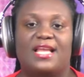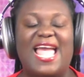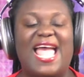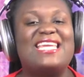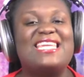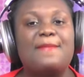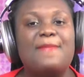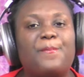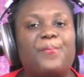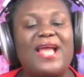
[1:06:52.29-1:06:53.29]
And
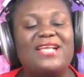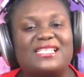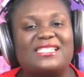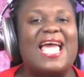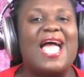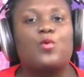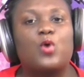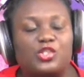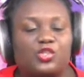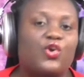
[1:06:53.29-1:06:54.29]
yama prizes e
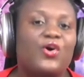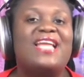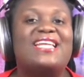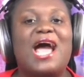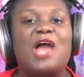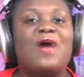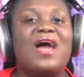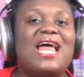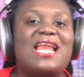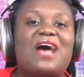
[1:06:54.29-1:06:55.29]
costro na no
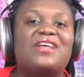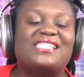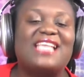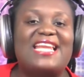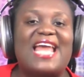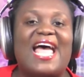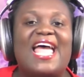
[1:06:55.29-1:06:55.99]
ada na ase na